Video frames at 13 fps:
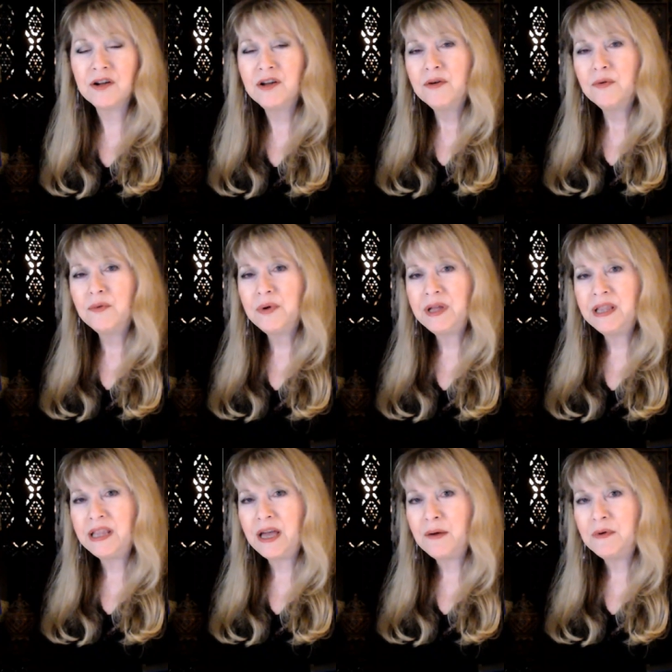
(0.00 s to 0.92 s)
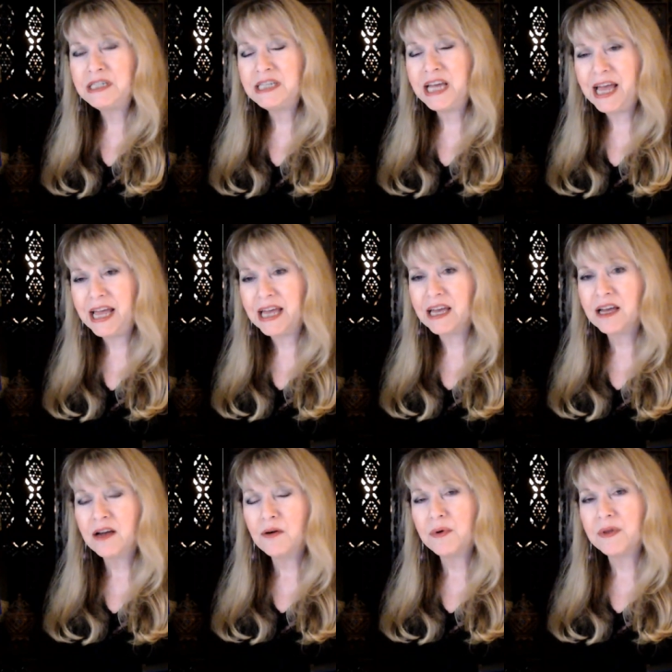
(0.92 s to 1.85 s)
when they would take
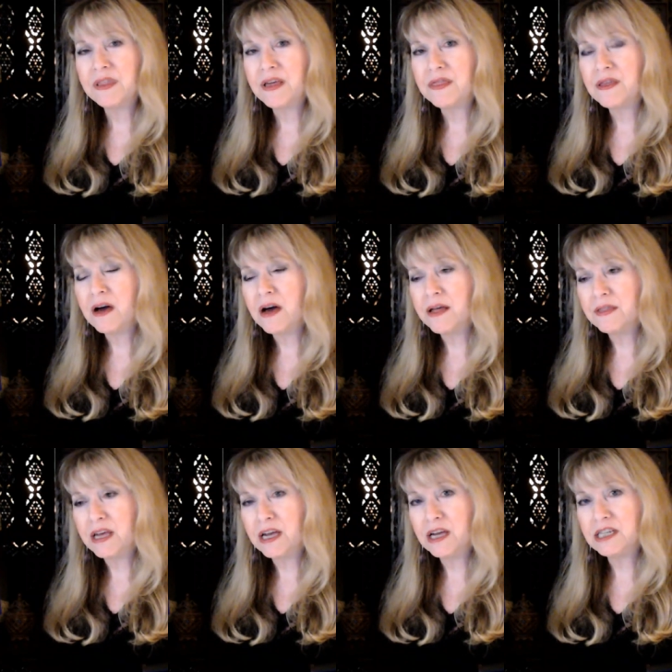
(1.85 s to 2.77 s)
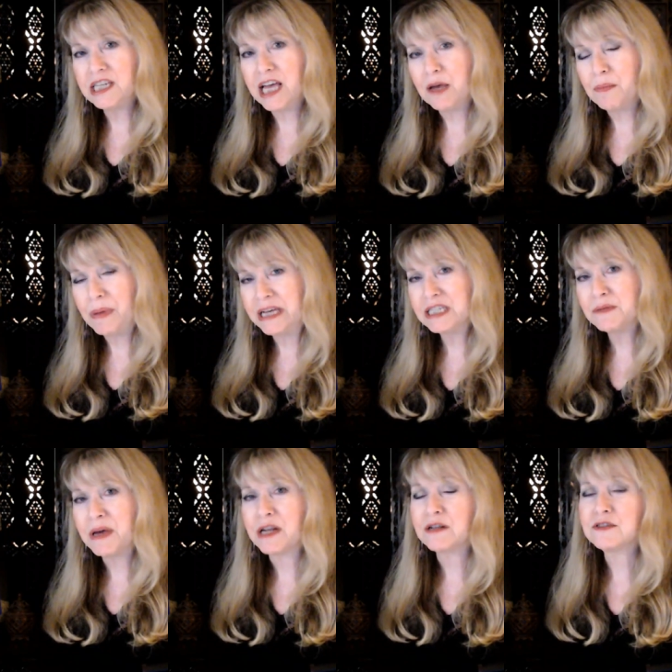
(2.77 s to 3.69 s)
what they thought they could take base
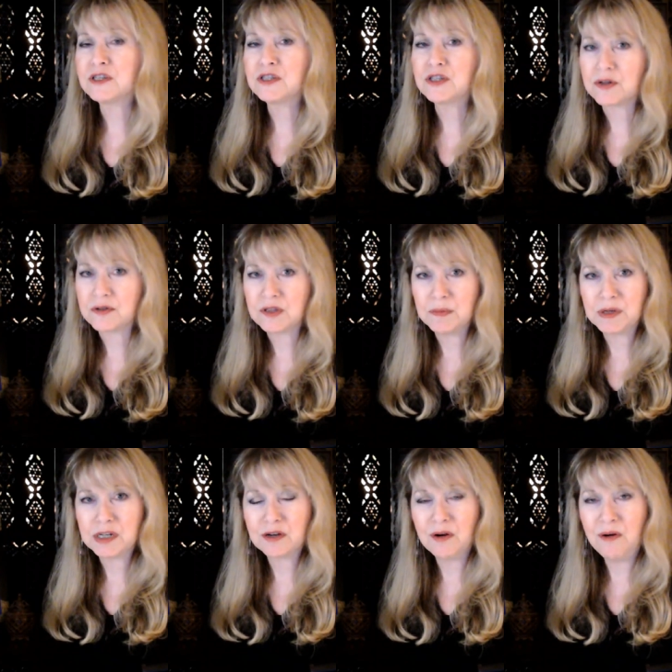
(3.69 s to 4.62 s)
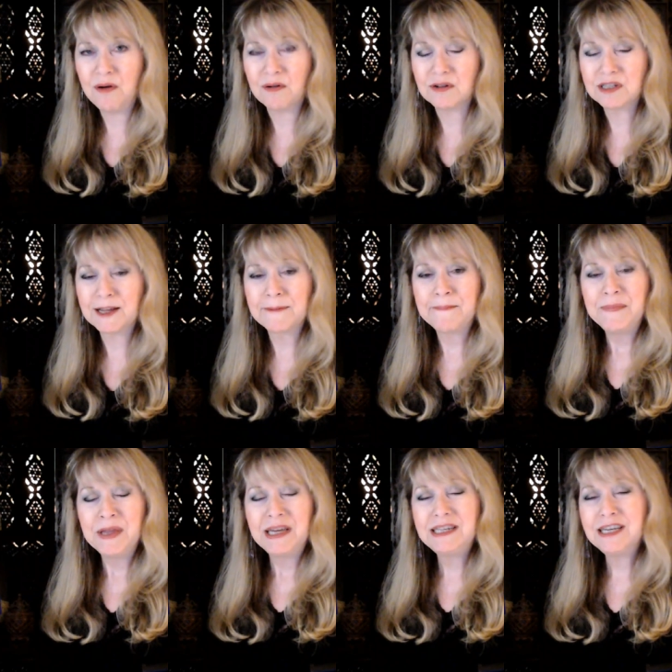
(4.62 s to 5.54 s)
metals and turn them into gold
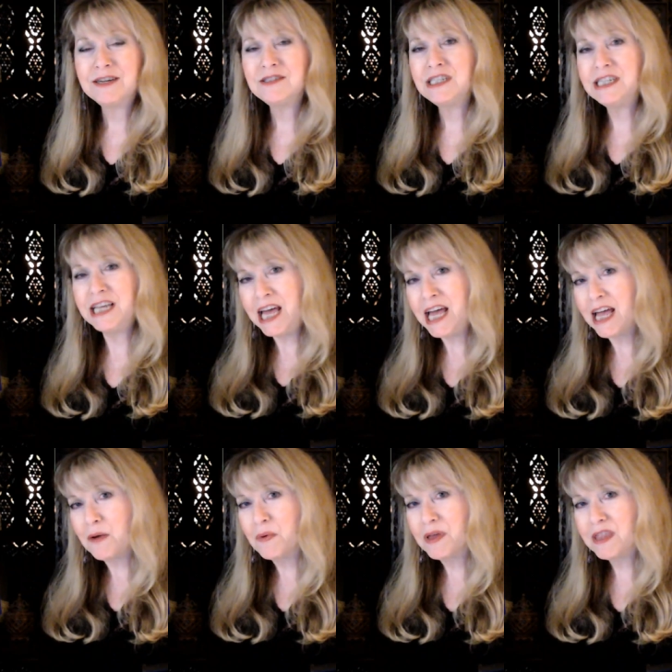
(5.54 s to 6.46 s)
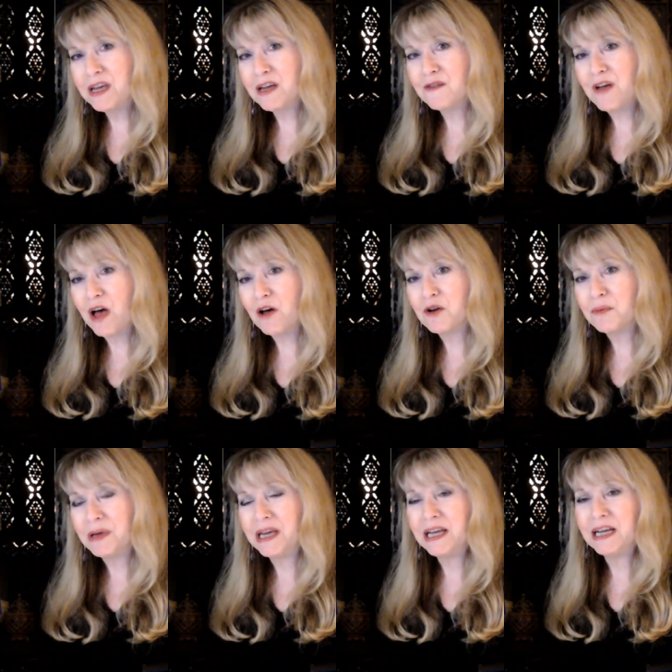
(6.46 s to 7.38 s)
now today we think of
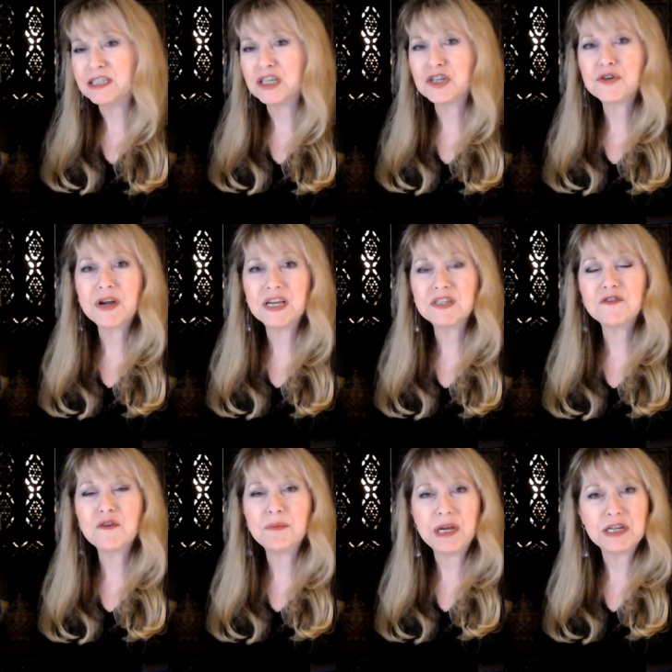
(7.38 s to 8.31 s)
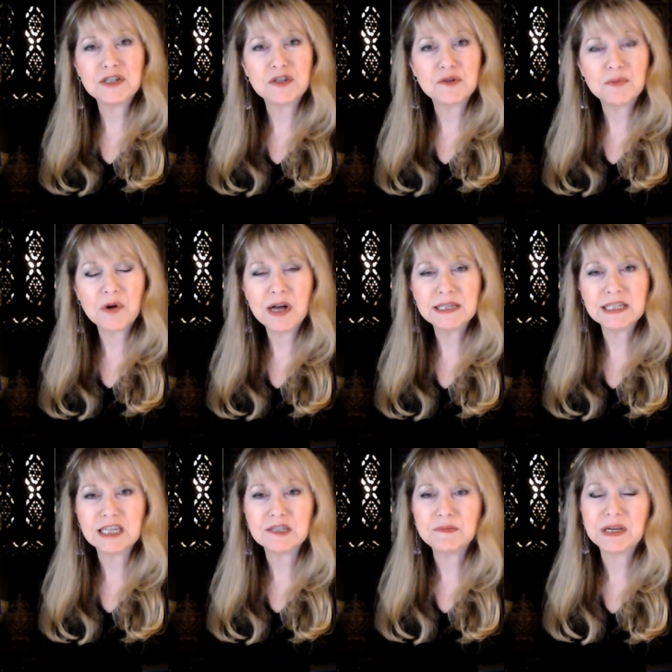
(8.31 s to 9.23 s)
alchemy as a transformational
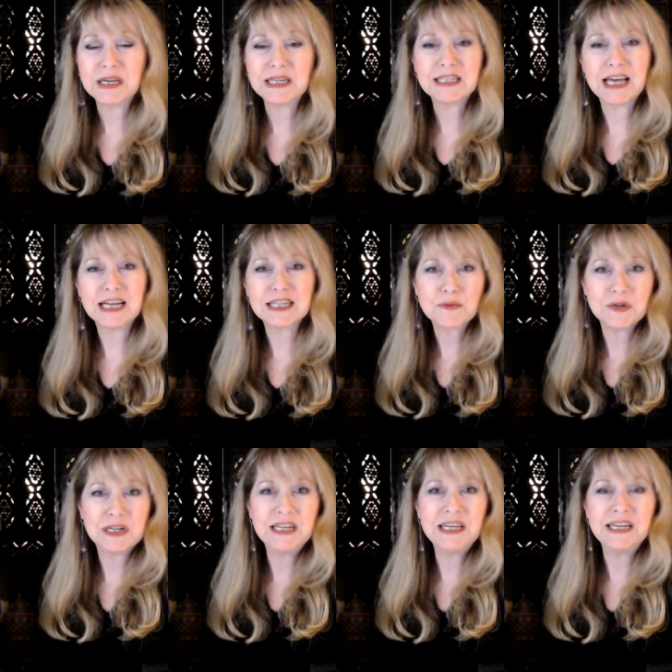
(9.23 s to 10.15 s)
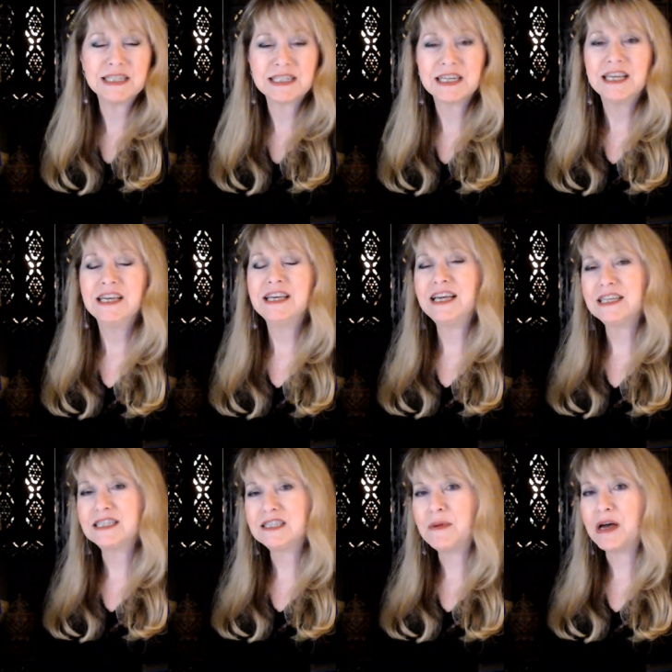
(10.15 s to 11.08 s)
process because that's what it is.
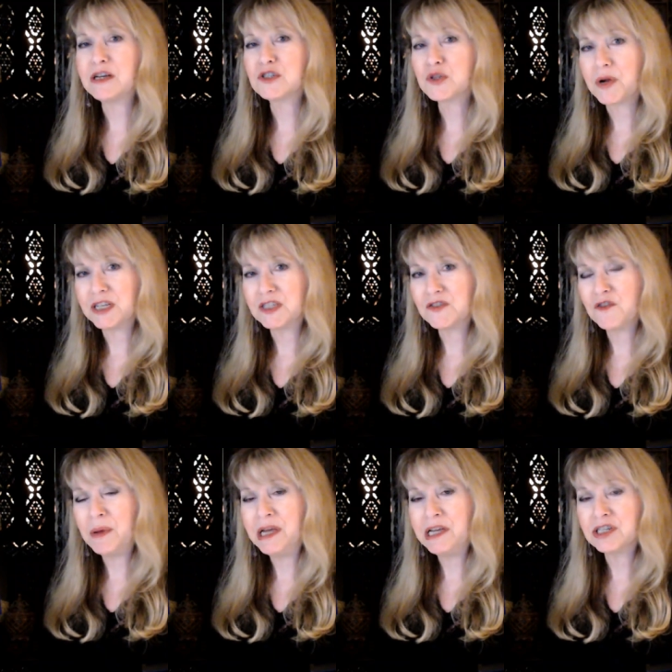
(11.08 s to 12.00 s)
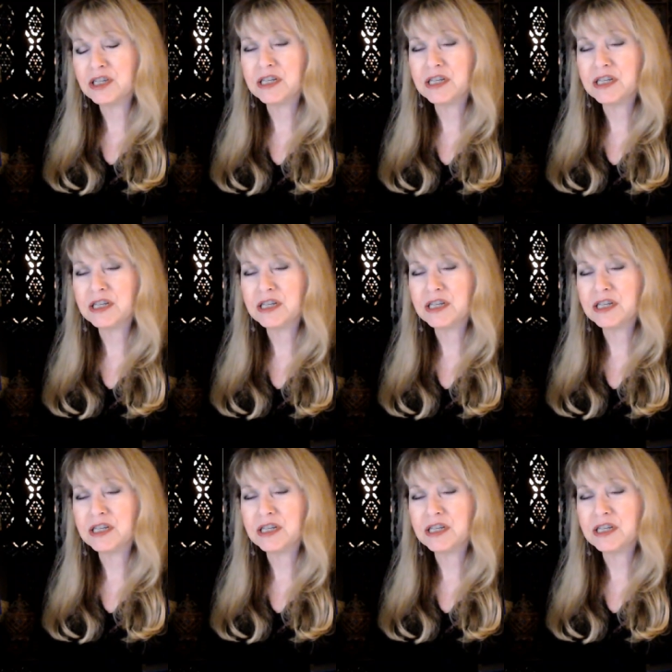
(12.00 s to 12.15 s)
It's about transformation.